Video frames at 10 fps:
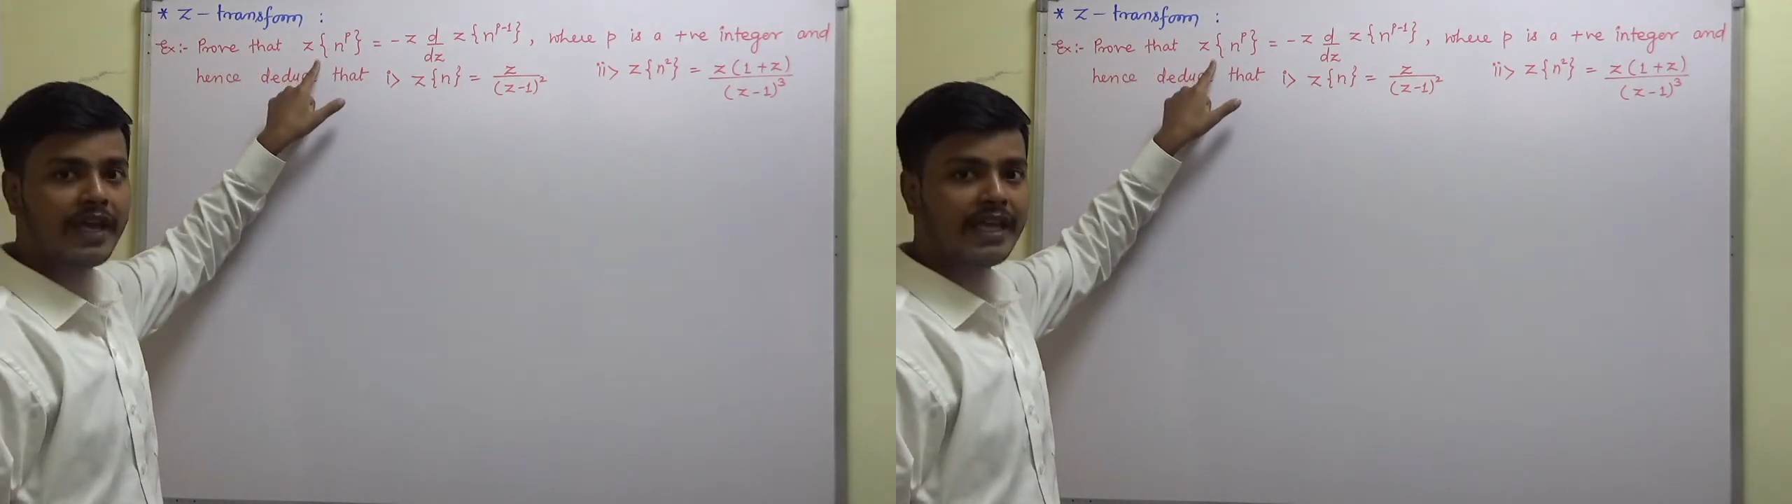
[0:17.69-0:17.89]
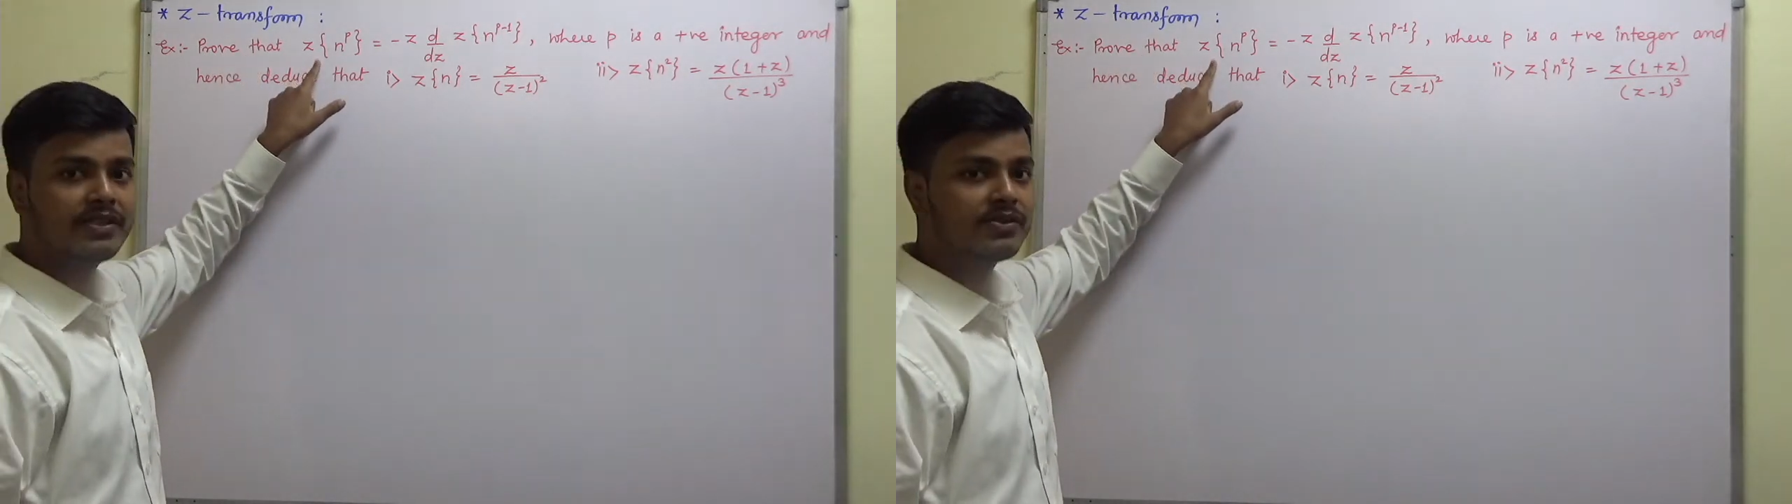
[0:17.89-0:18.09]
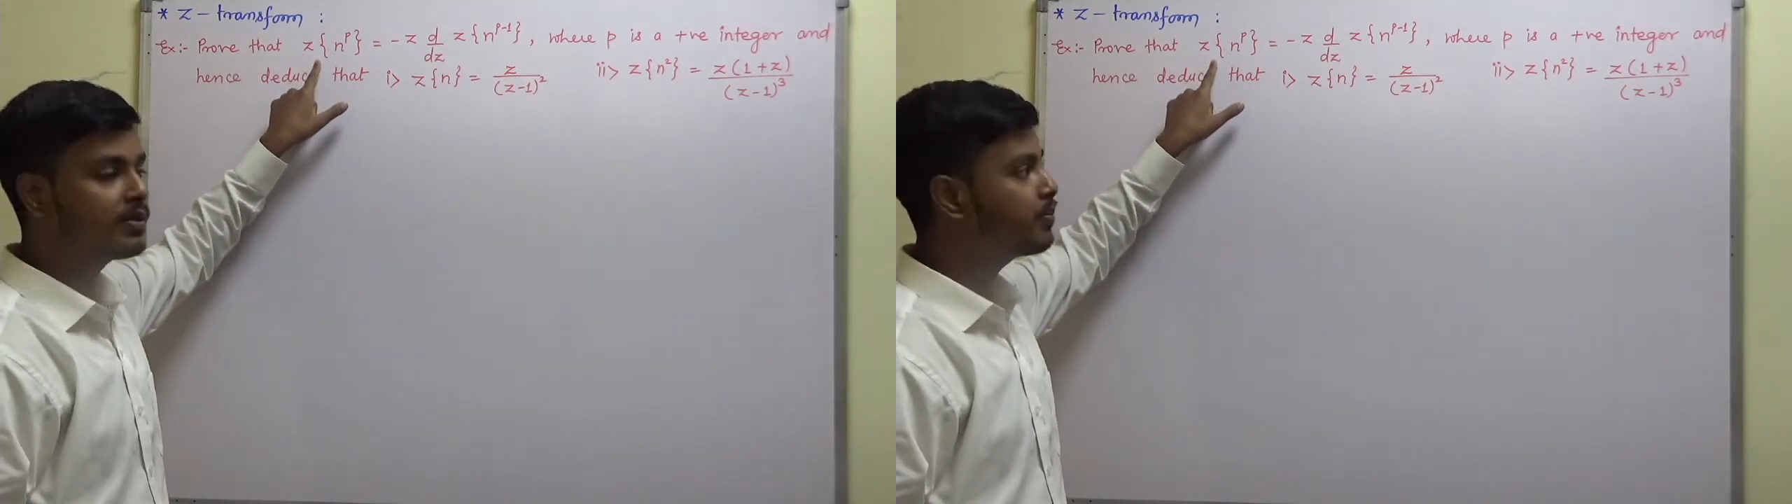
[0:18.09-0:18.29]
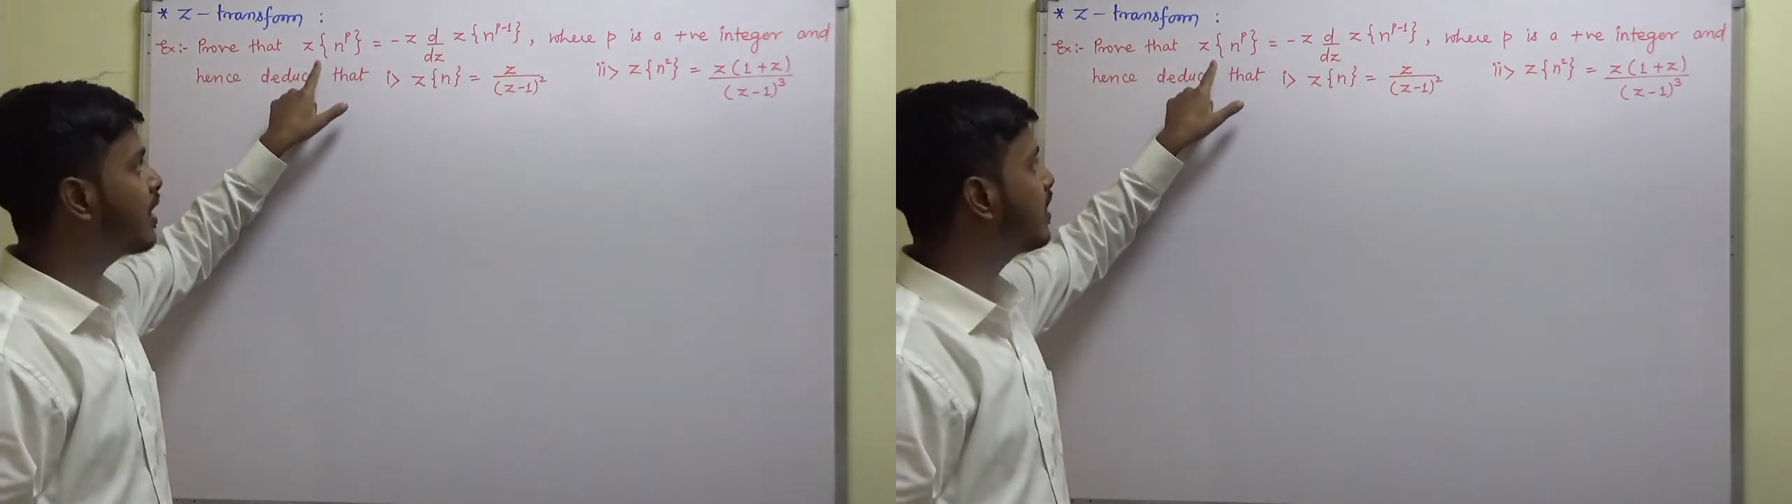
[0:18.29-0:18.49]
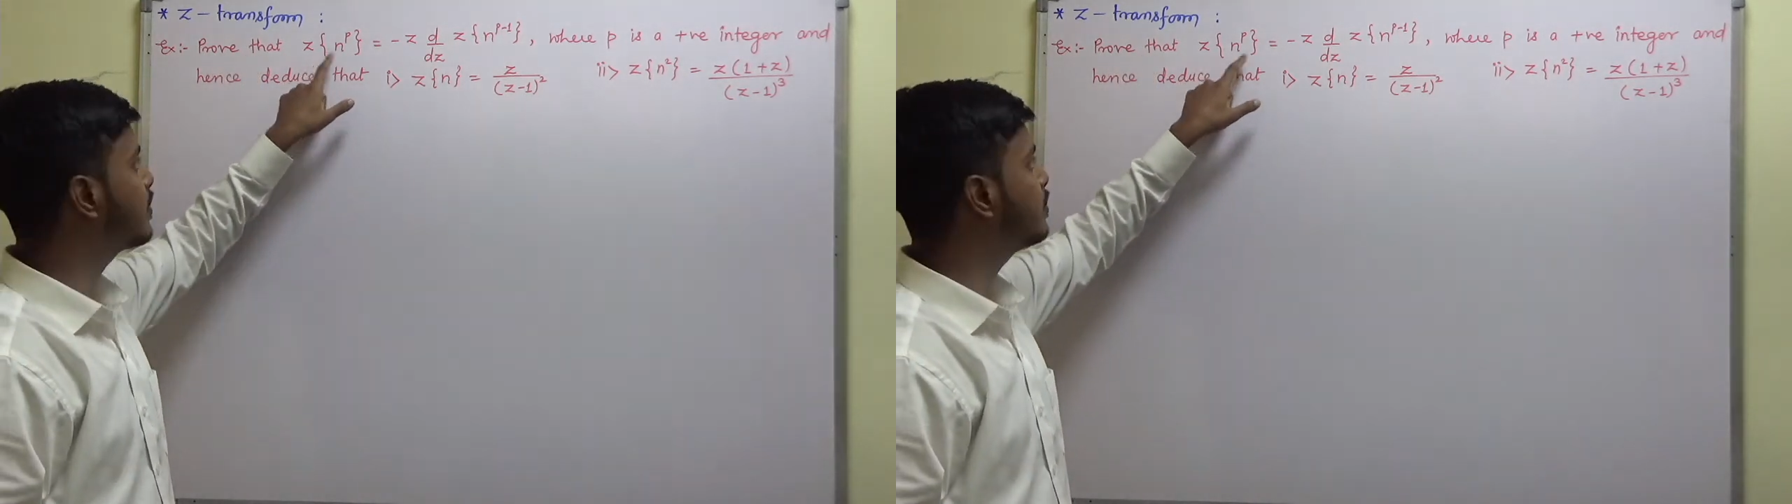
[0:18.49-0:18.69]
n to the
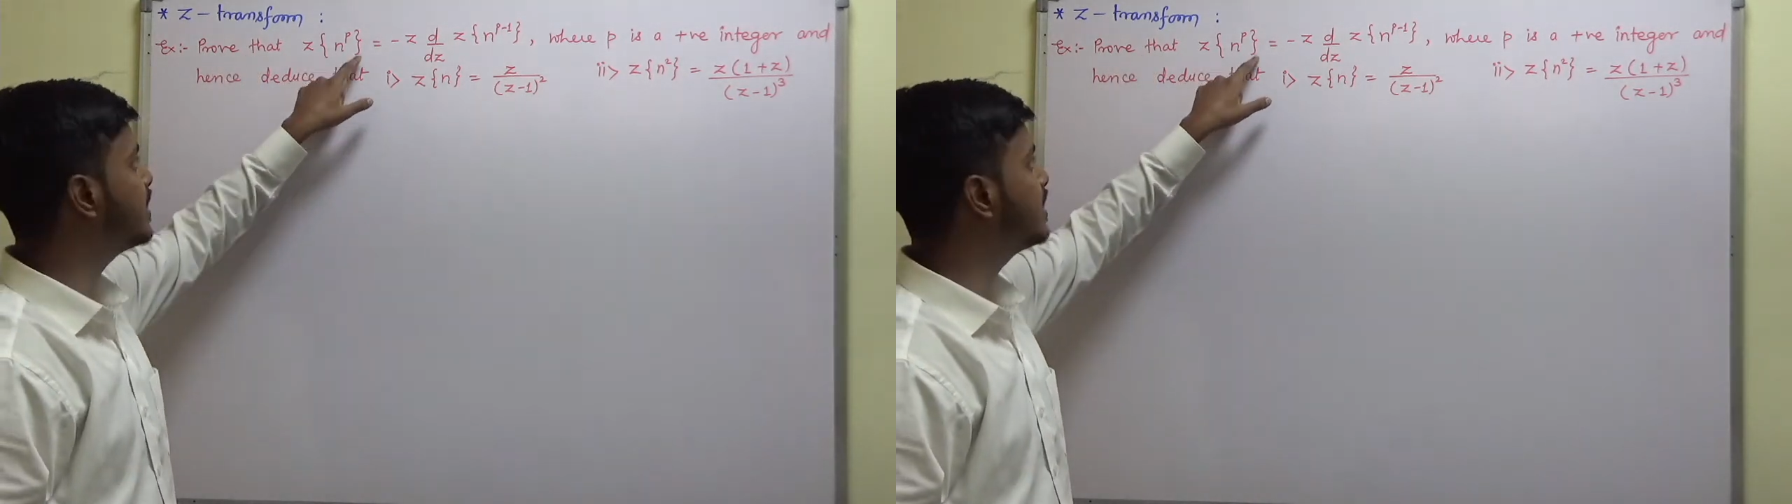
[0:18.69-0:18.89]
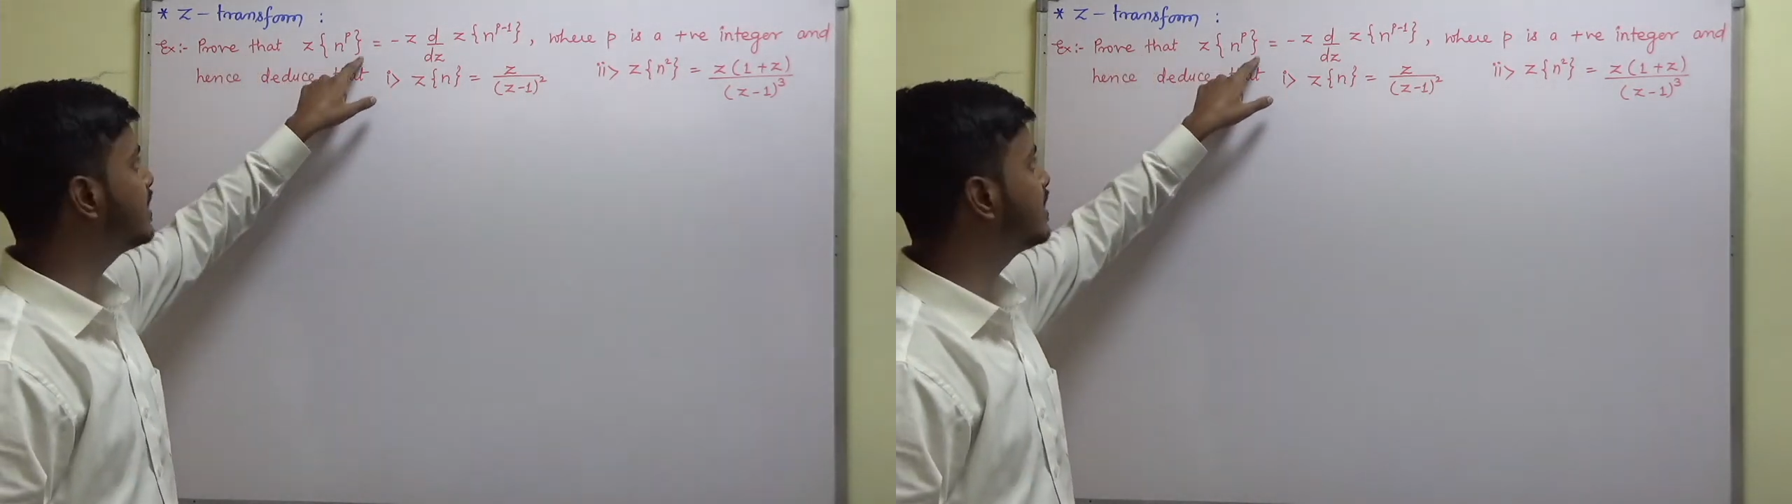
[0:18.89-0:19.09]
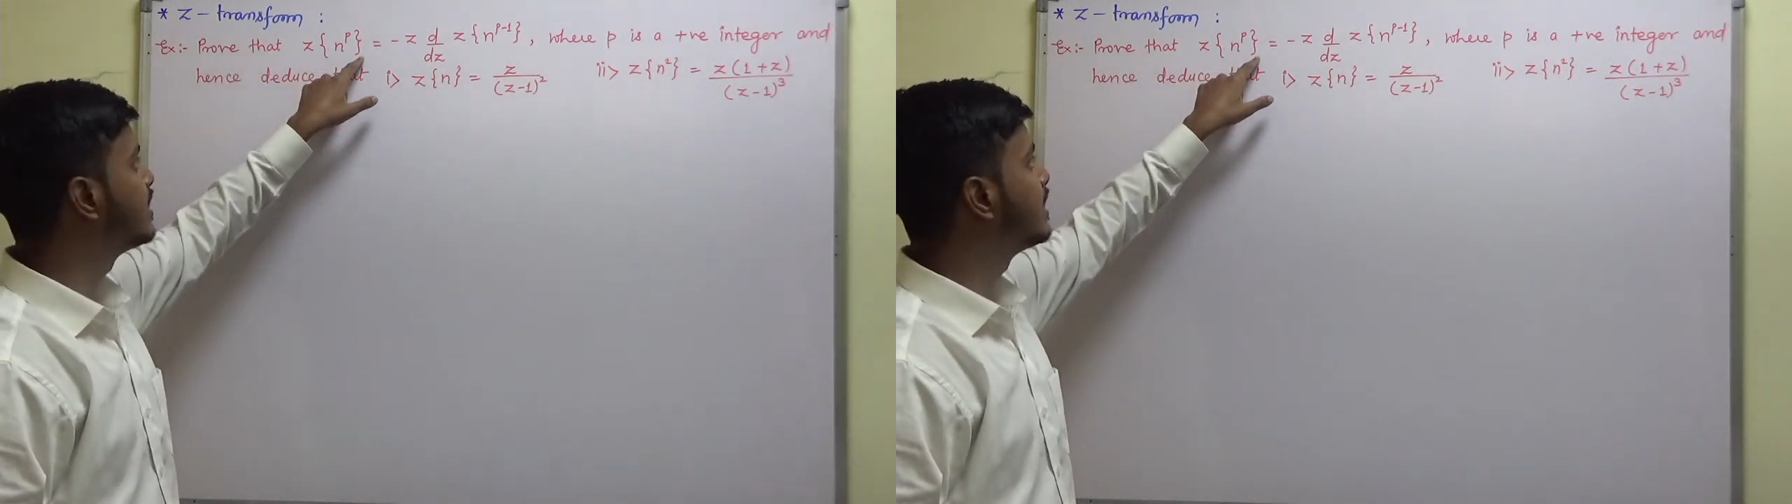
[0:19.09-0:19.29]
power p